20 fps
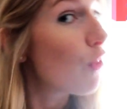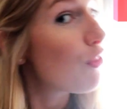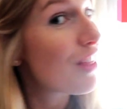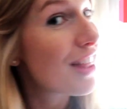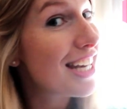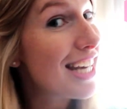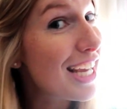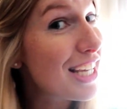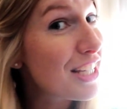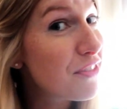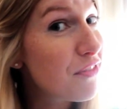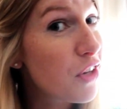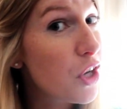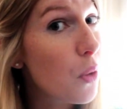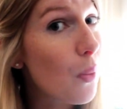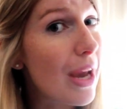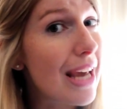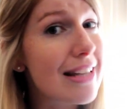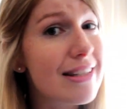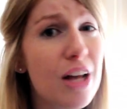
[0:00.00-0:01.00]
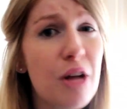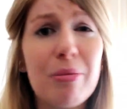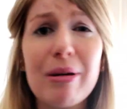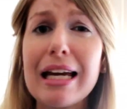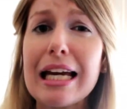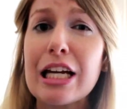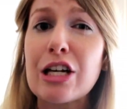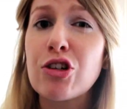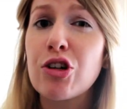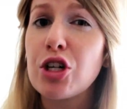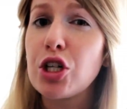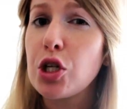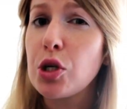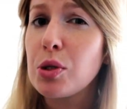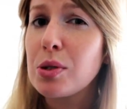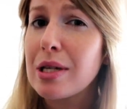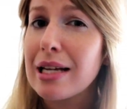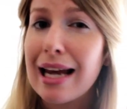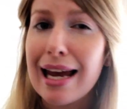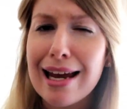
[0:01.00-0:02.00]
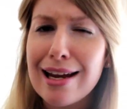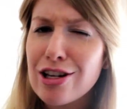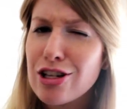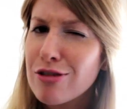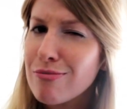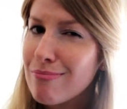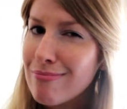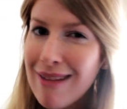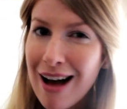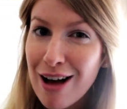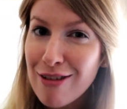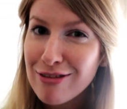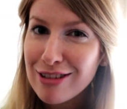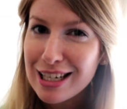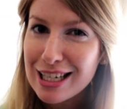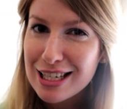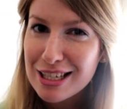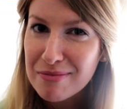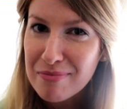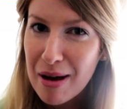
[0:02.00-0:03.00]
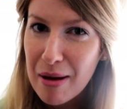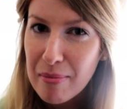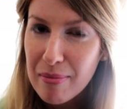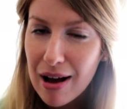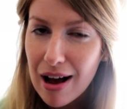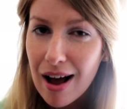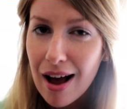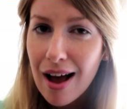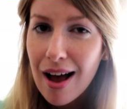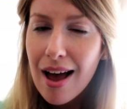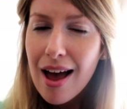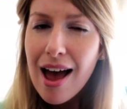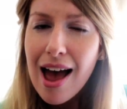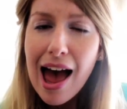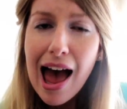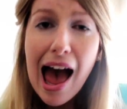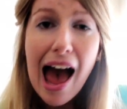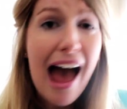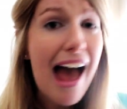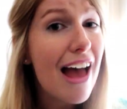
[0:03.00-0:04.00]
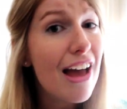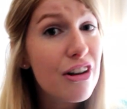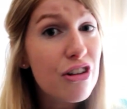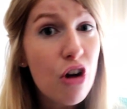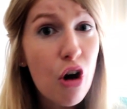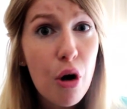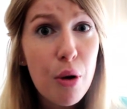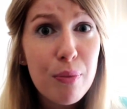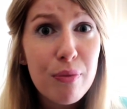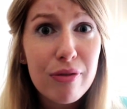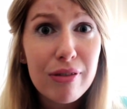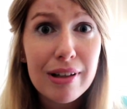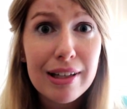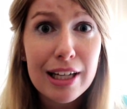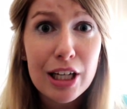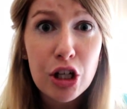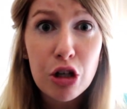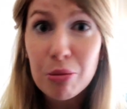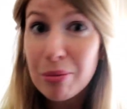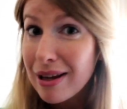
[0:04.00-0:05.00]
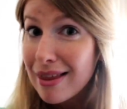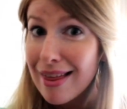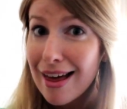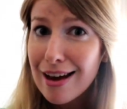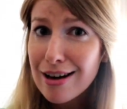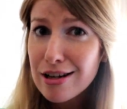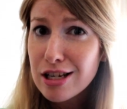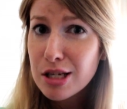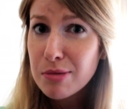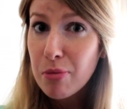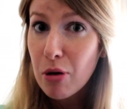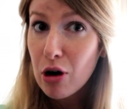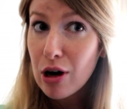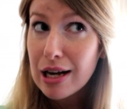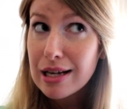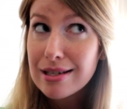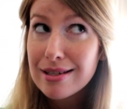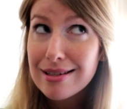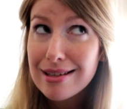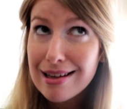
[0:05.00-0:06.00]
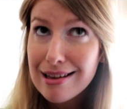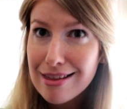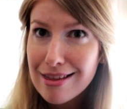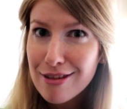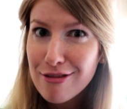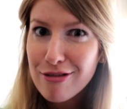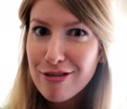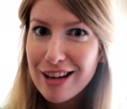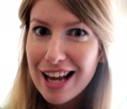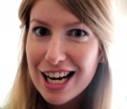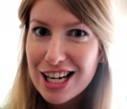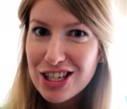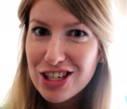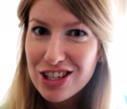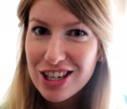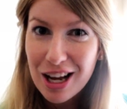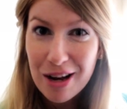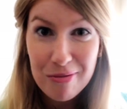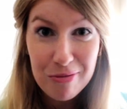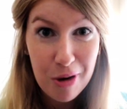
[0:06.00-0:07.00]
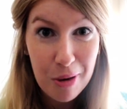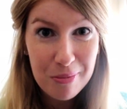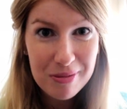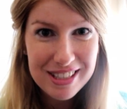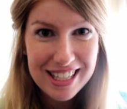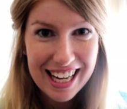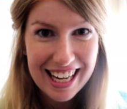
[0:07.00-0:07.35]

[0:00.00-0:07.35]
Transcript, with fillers: Over the next few weeks, I'll be introducing each marvellous member, and hopefully you'll be there to spot us in the flesh come Romp